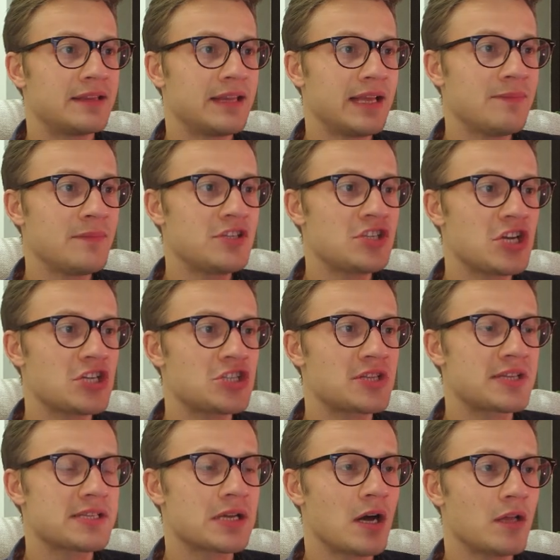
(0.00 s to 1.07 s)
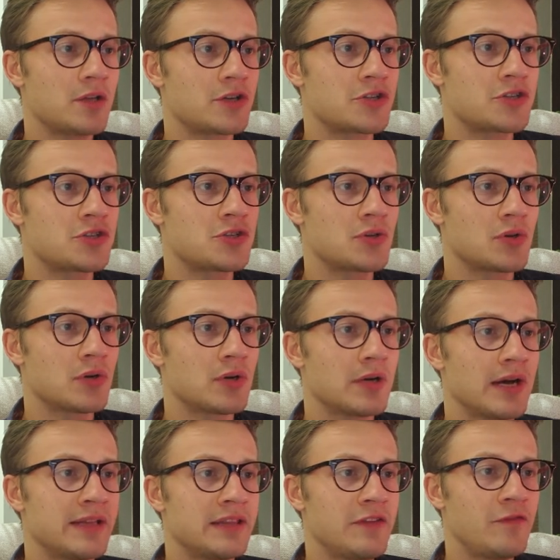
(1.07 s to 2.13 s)
Let me change this color to
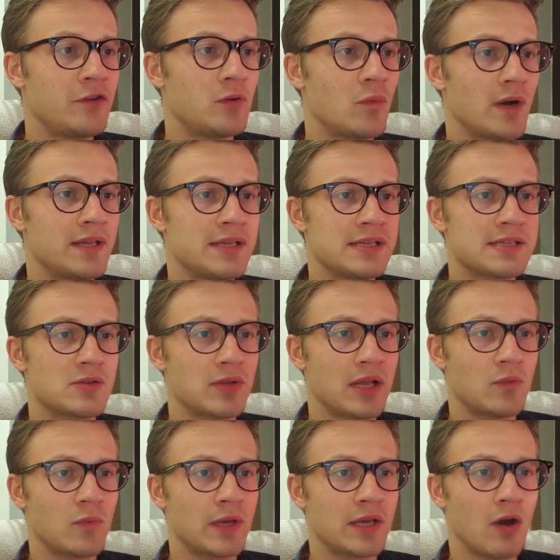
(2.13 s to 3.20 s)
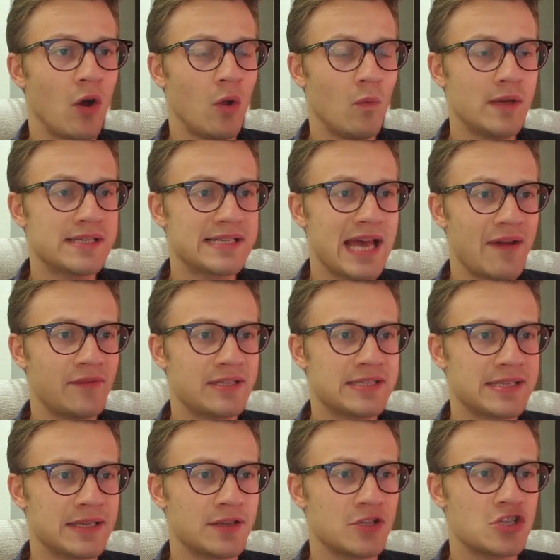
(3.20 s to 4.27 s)
a different one so that we always have
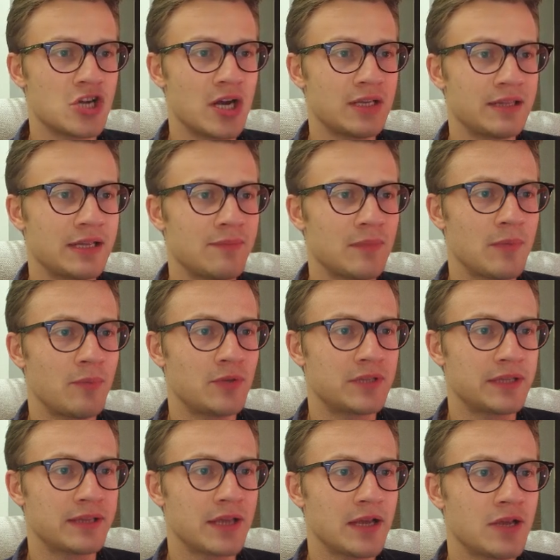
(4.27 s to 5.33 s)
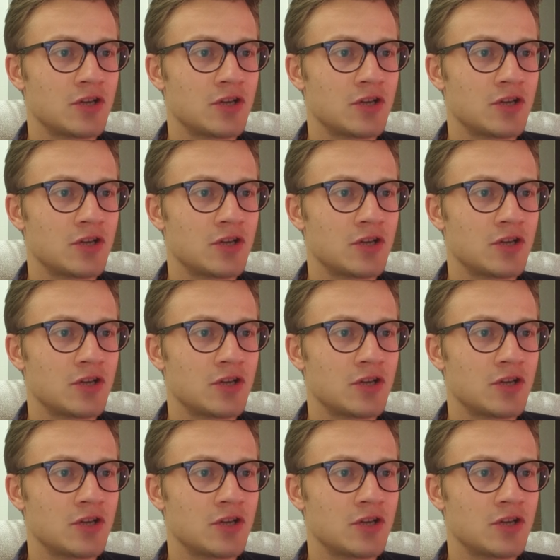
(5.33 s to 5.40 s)
this in the chart. Let me put it